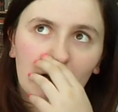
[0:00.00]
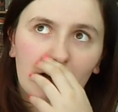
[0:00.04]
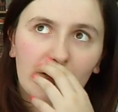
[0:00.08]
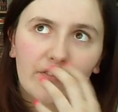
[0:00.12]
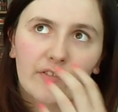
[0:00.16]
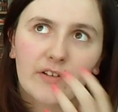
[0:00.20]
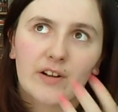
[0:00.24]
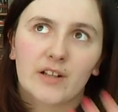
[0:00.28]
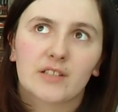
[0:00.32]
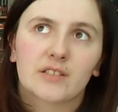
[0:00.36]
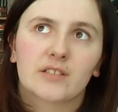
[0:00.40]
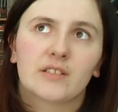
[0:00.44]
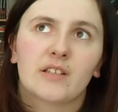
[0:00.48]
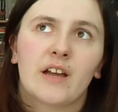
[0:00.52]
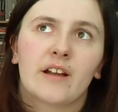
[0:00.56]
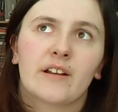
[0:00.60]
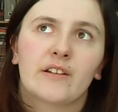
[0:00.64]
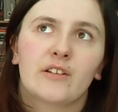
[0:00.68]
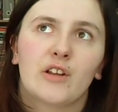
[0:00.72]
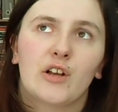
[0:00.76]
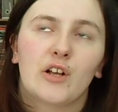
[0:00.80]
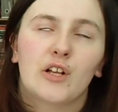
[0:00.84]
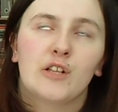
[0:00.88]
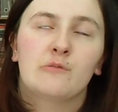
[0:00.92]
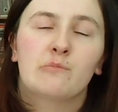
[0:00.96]
I first got
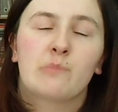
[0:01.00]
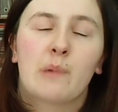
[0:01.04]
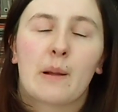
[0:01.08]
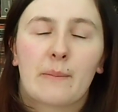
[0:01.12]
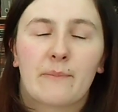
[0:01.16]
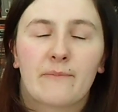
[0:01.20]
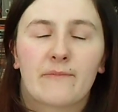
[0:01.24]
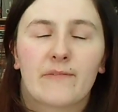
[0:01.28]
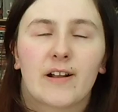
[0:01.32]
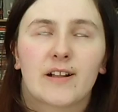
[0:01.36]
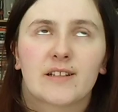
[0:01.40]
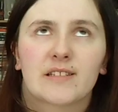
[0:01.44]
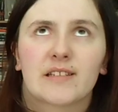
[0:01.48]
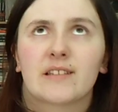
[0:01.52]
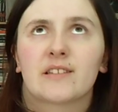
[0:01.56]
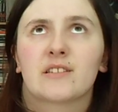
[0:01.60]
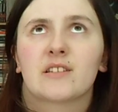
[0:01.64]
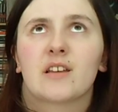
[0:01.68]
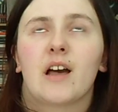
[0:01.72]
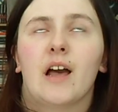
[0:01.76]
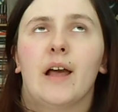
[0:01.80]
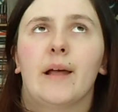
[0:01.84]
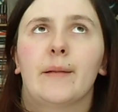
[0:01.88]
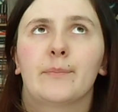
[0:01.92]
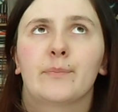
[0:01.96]
diagnosed, my professor at the
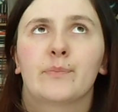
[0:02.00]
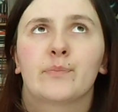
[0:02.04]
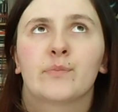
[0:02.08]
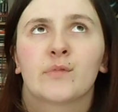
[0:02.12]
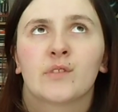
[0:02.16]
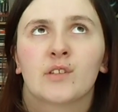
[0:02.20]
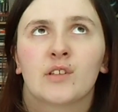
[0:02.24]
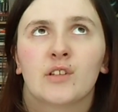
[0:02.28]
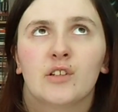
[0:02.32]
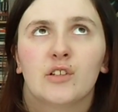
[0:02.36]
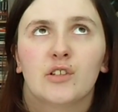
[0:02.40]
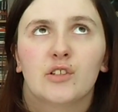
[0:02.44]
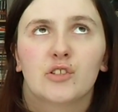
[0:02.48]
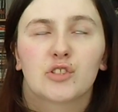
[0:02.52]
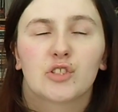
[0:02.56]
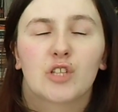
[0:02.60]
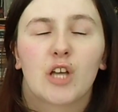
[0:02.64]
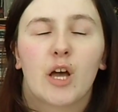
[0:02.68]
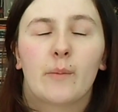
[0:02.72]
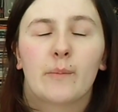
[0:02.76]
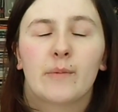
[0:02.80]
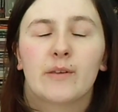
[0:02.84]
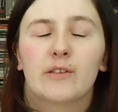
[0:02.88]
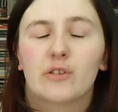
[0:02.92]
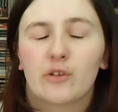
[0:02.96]
time
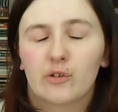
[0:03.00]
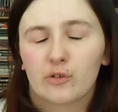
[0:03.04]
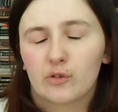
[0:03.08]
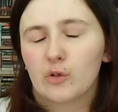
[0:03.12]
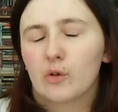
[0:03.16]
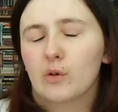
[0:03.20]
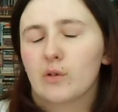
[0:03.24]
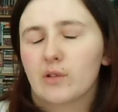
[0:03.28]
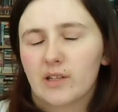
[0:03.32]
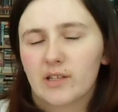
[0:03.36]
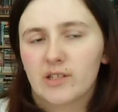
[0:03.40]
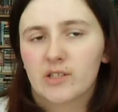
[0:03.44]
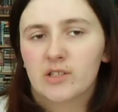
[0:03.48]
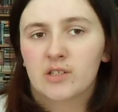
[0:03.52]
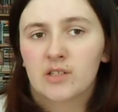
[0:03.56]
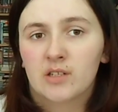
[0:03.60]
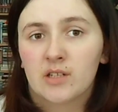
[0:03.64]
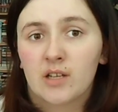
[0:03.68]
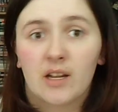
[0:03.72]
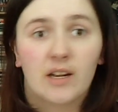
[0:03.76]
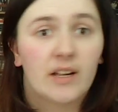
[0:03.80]
told me don't Google it.